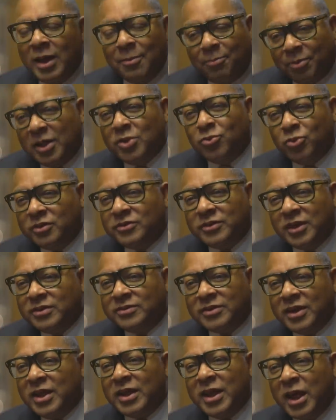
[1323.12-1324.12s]
I played with
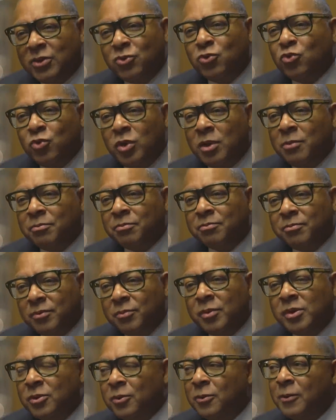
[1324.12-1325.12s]
Tete and I knew him,
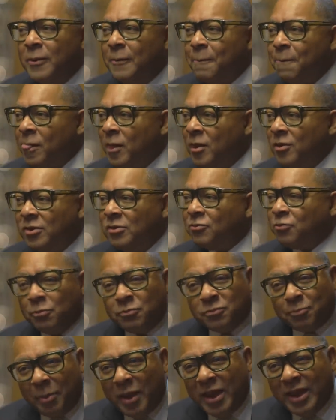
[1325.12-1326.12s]
you know, he's
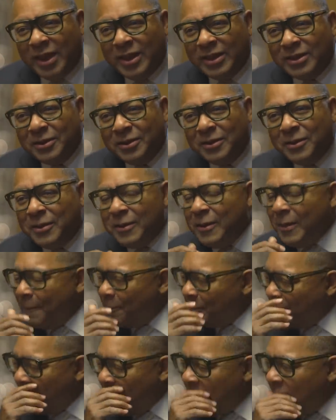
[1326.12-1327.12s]
from Spain.
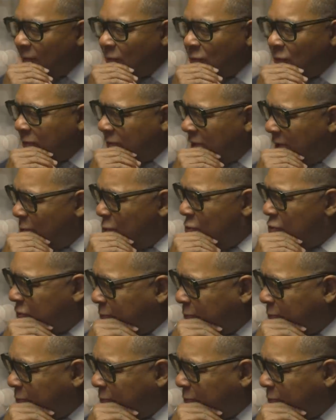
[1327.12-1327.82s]
And I thought, damn, who